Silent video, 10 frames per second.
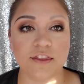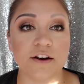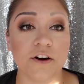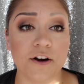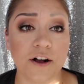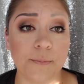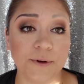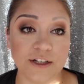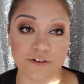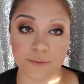There are a
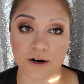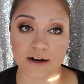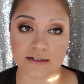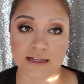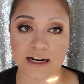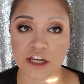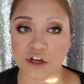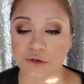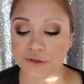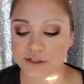couple different products that I
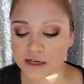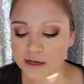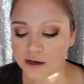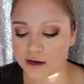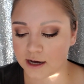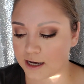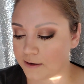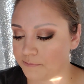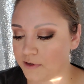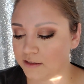use.
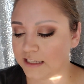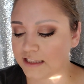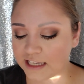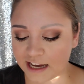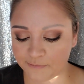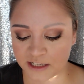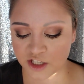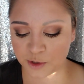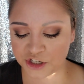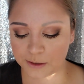Lately I've been
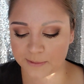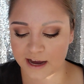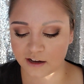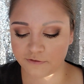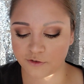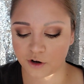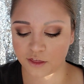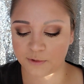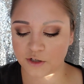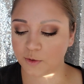switching back and
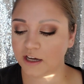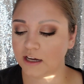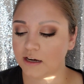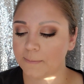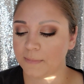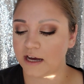forth between